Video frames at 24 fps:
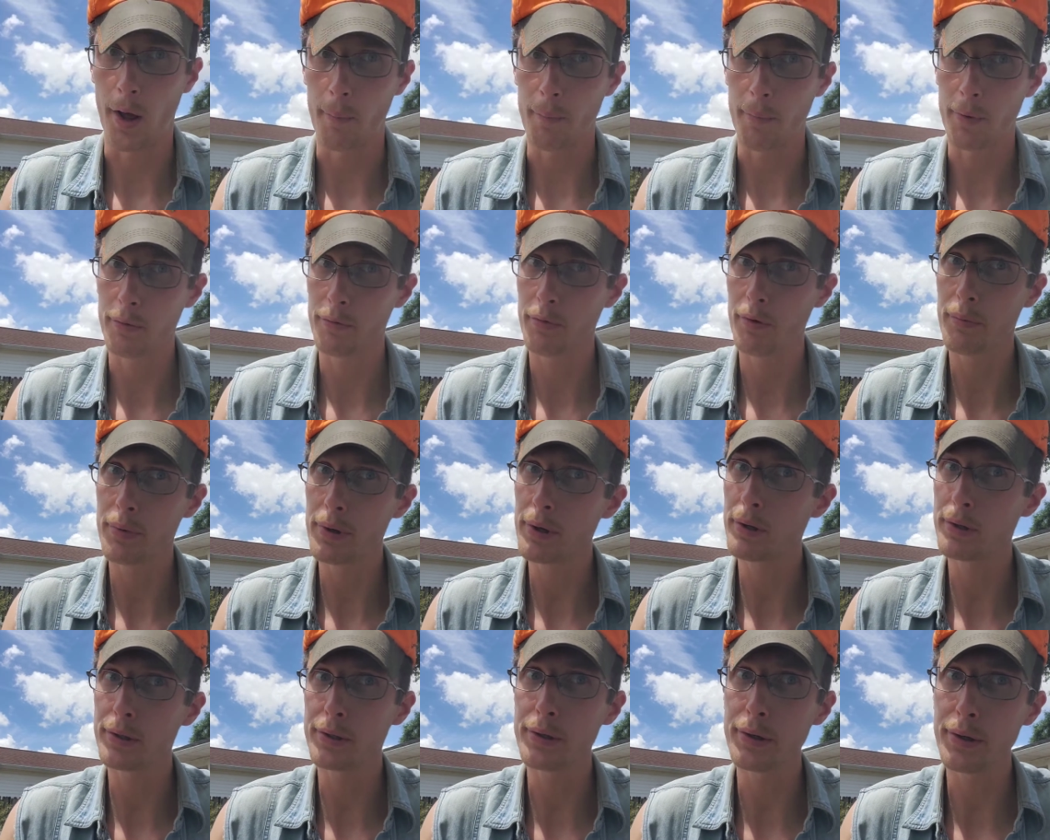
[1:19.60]
gonna reveal
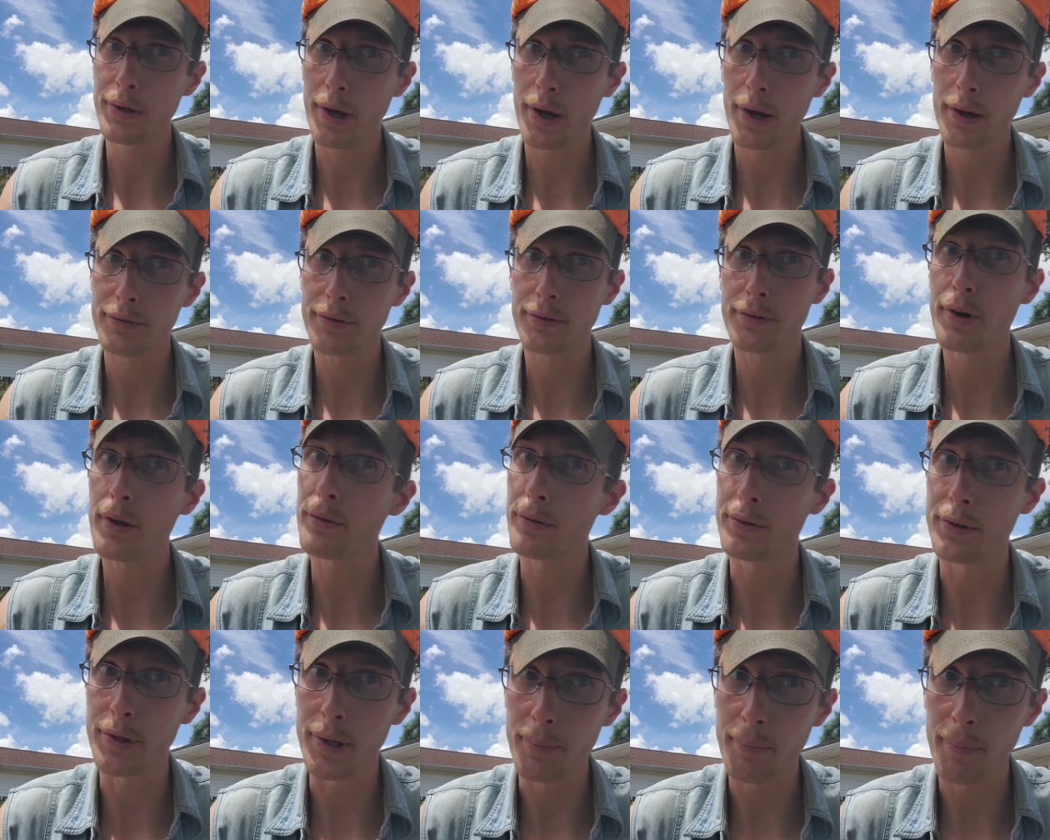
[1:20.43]
to you guys another
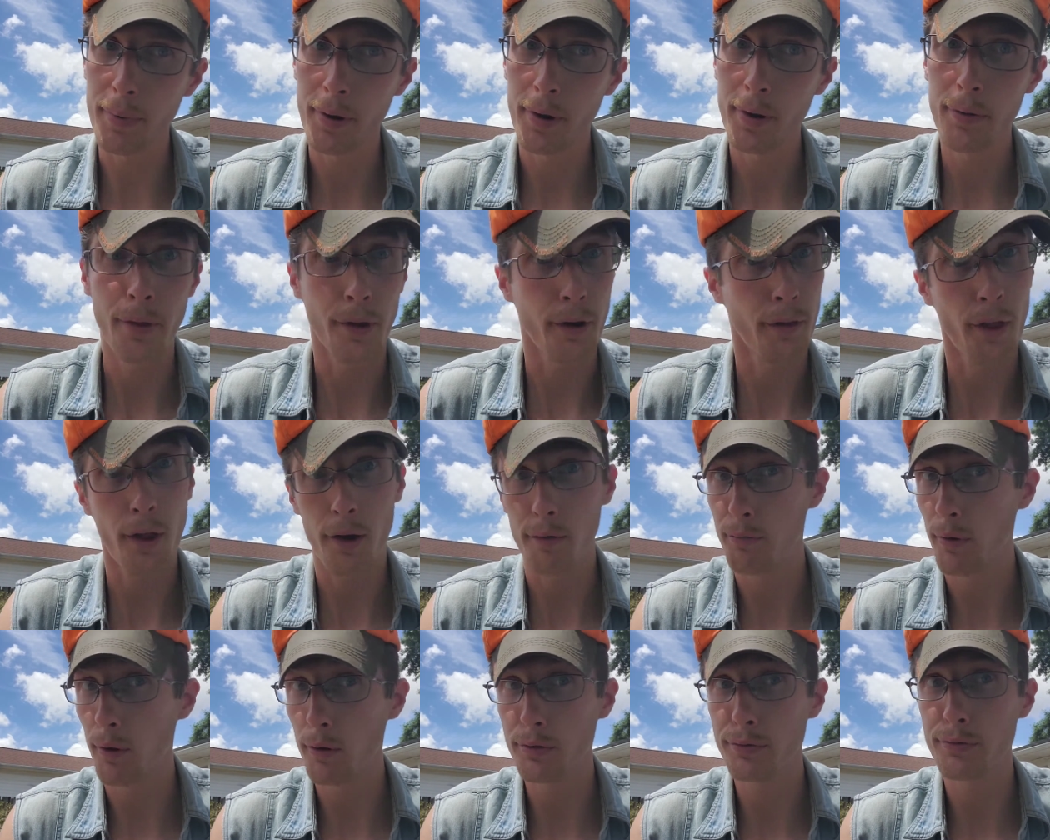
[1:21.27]
tip that a lot of
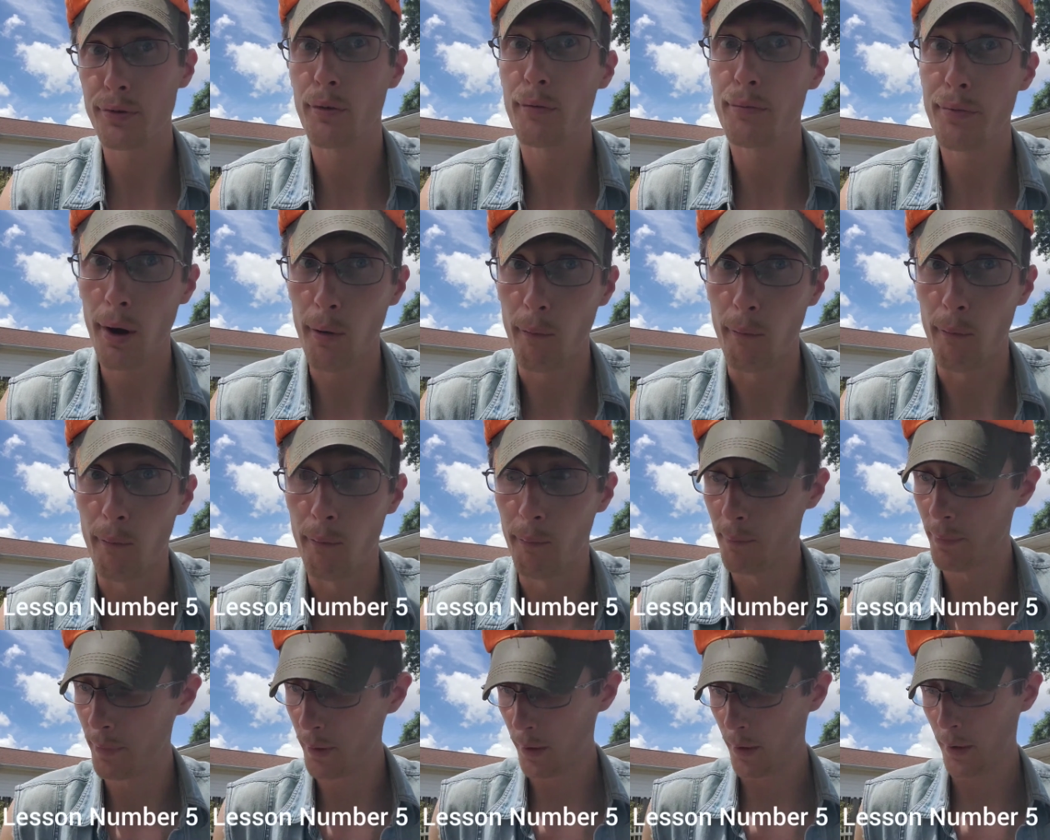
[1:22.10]
folks don't know.
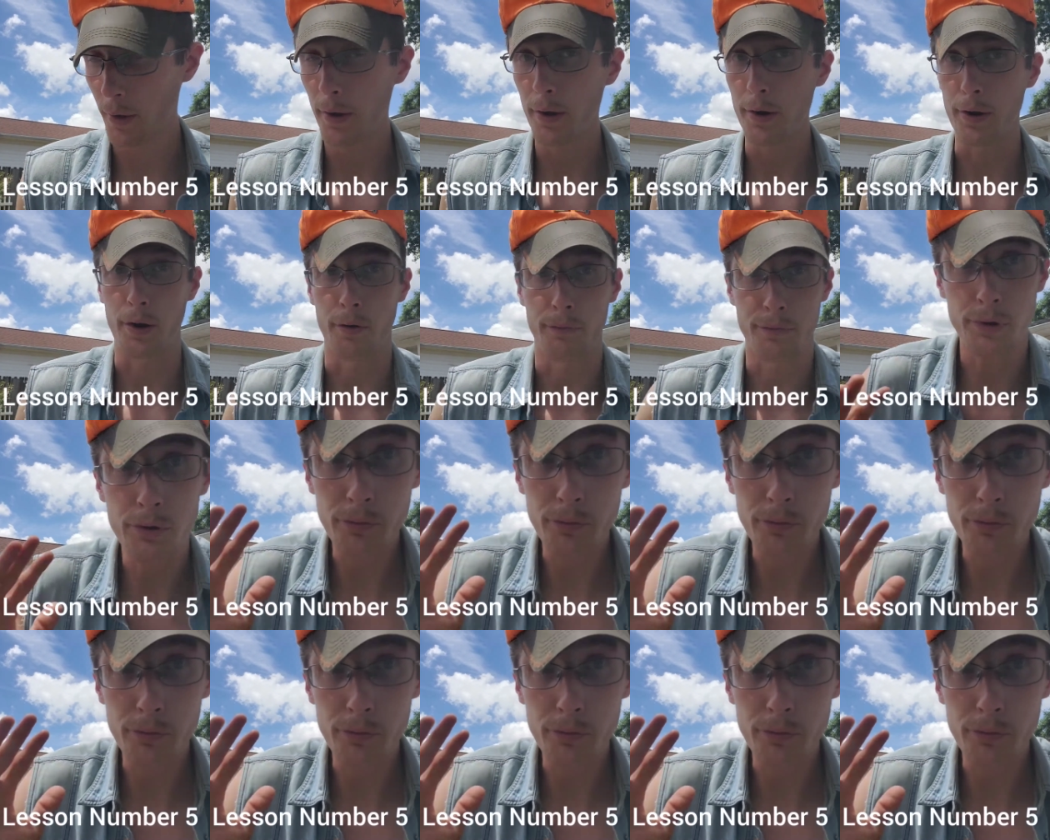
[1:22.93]
Now, if you